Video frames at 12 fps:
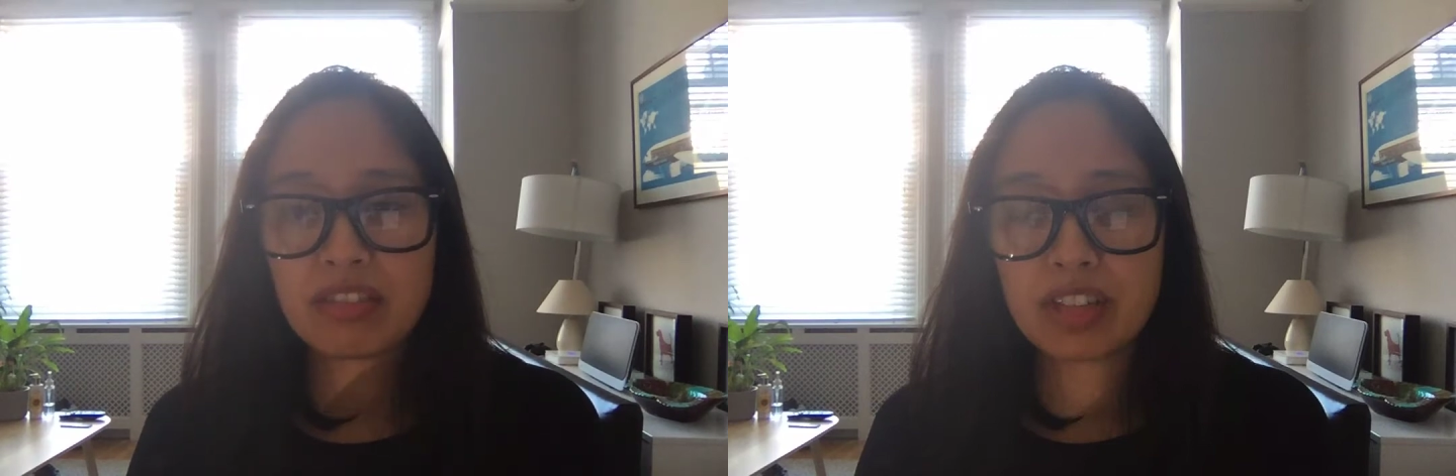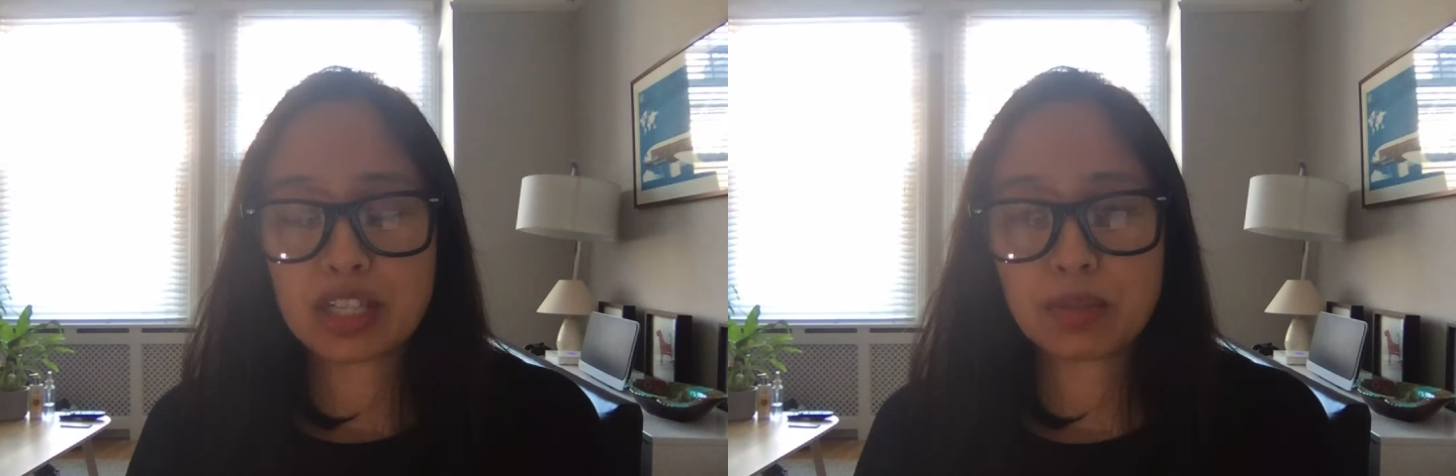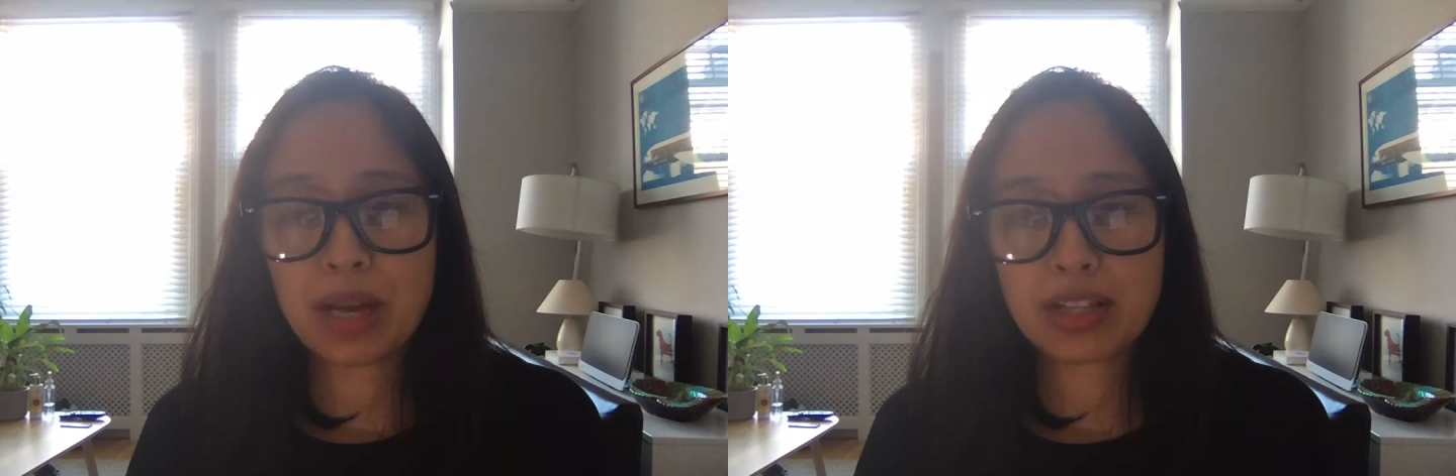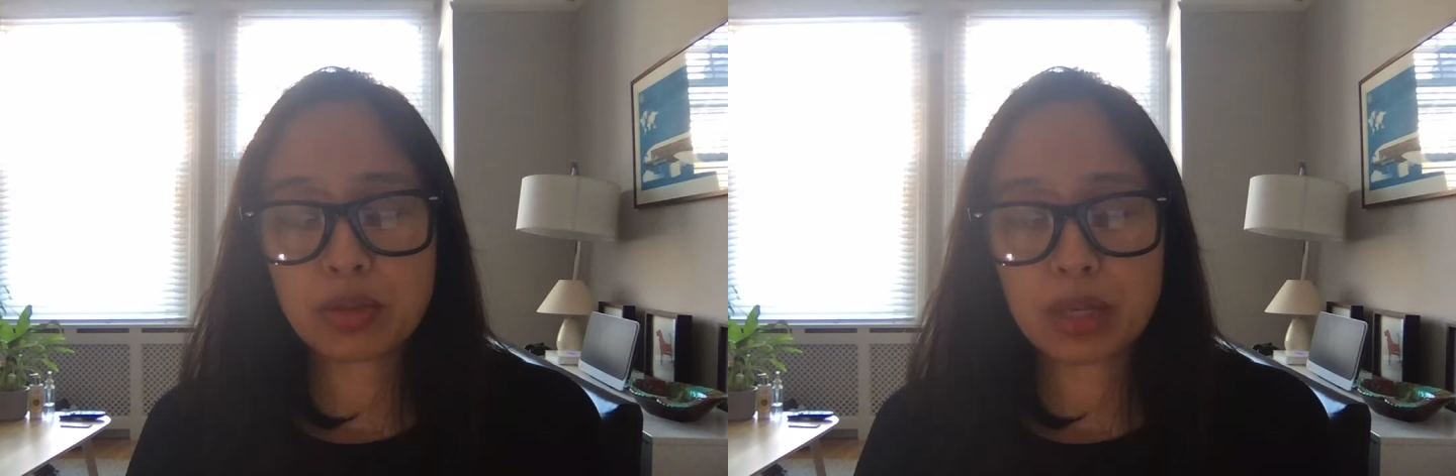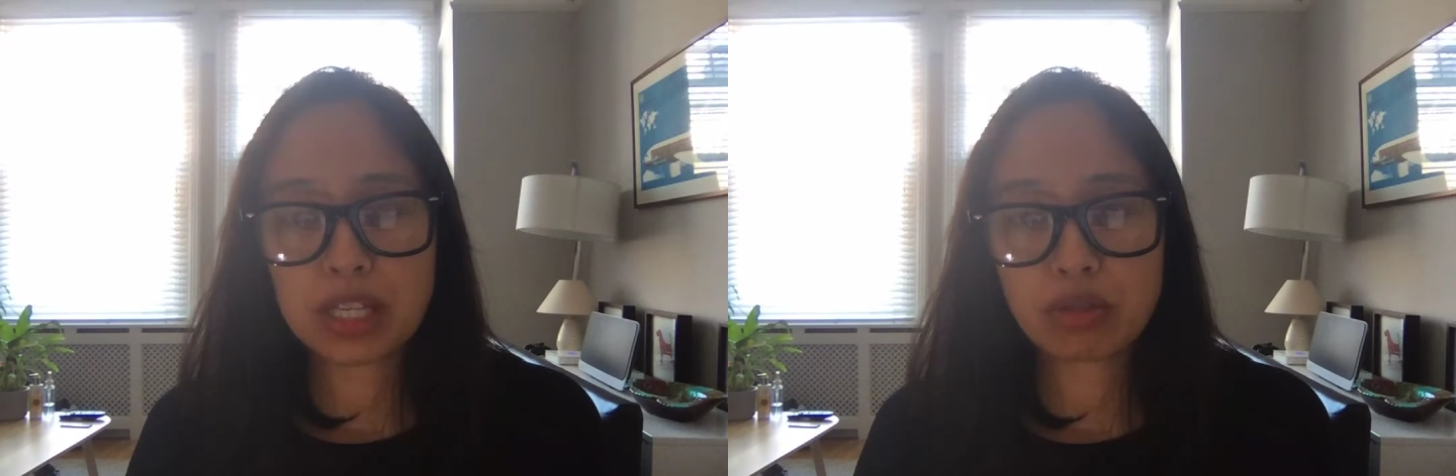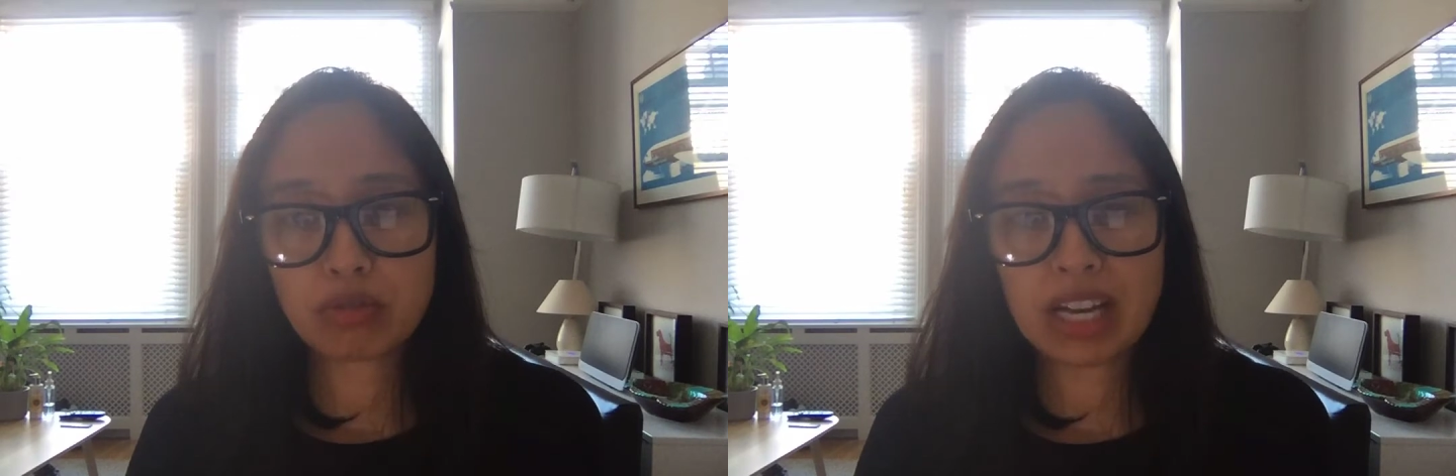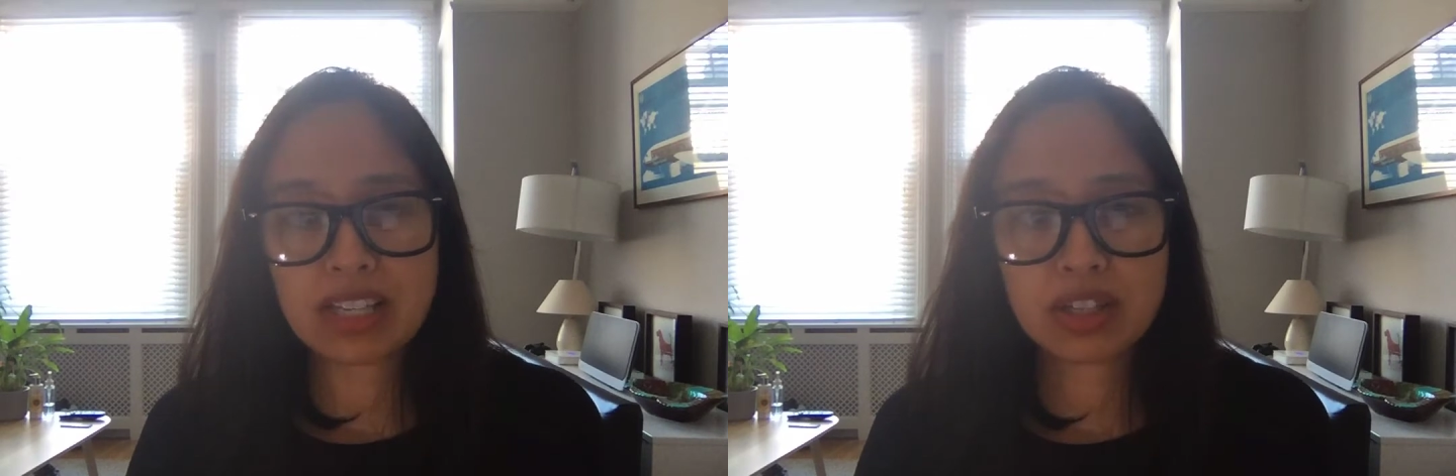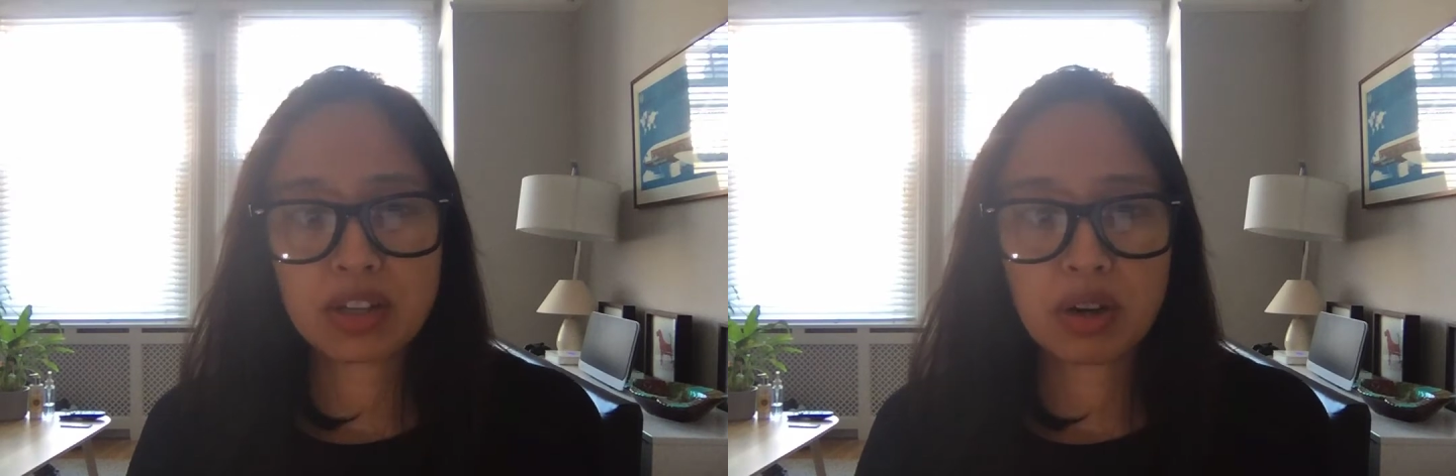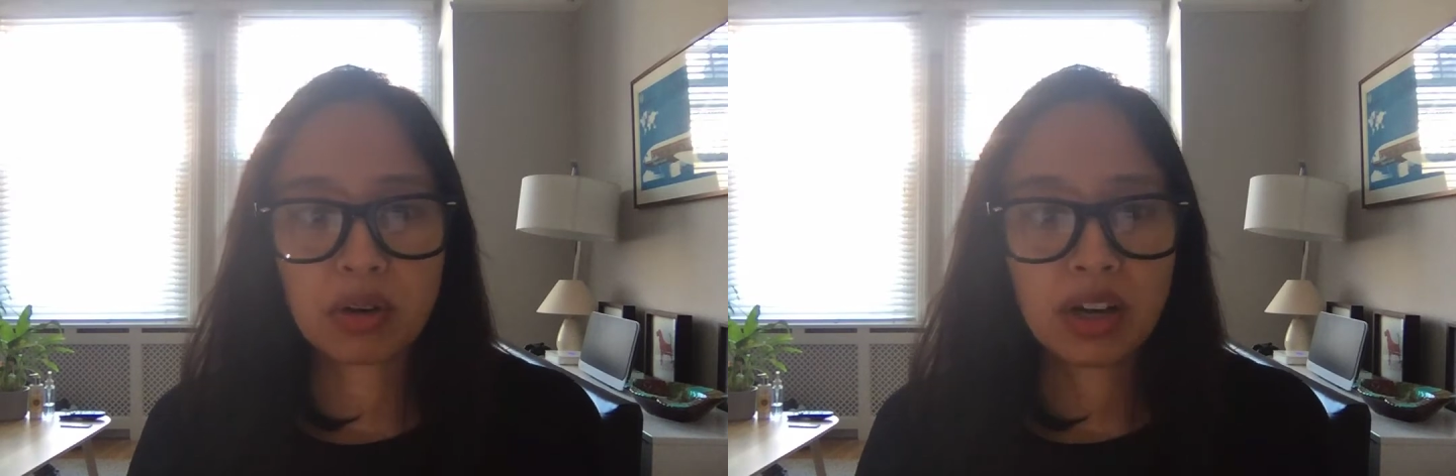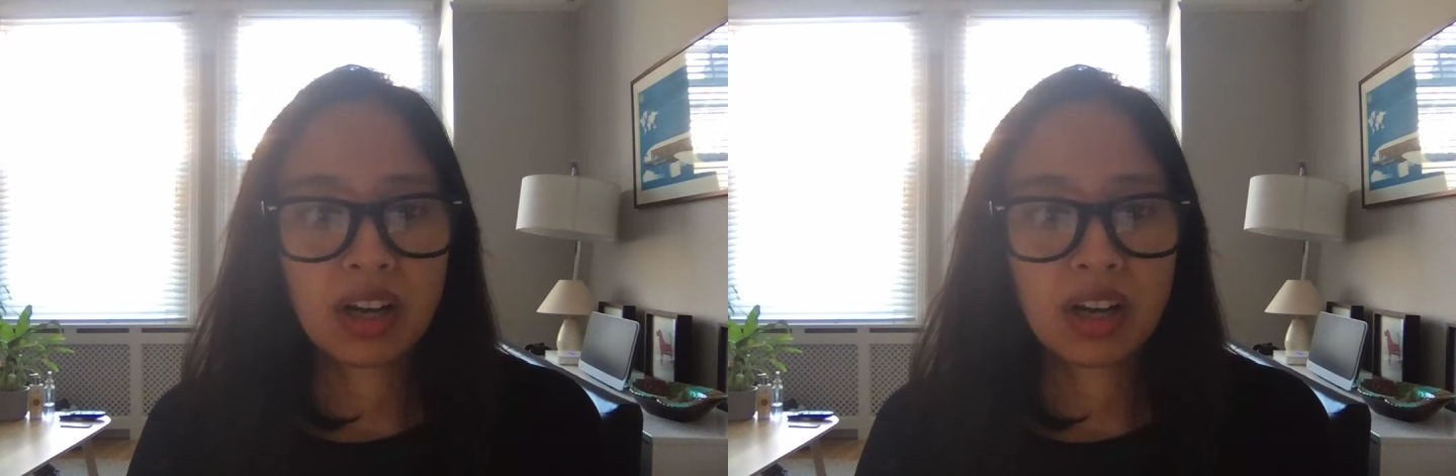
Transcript: this past week's race. So